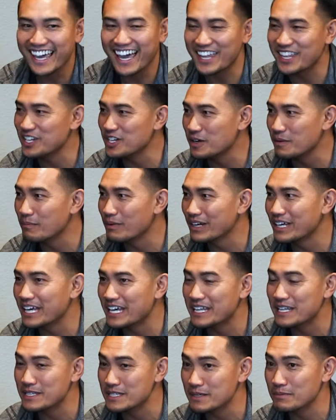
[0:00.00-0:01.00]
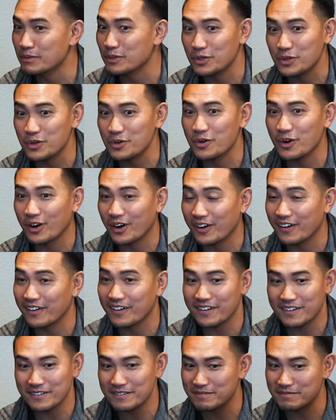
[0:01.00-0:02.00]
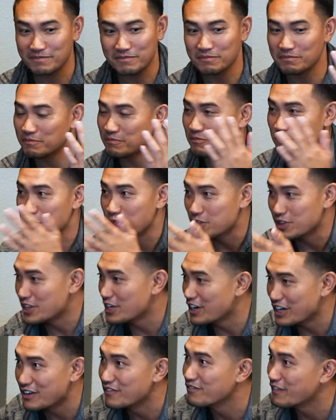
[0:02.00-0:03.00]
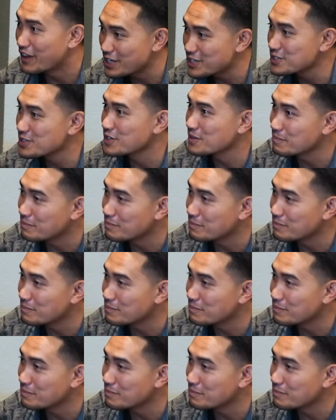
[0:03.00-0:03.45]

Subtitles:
And then you're bringing these people who are the investor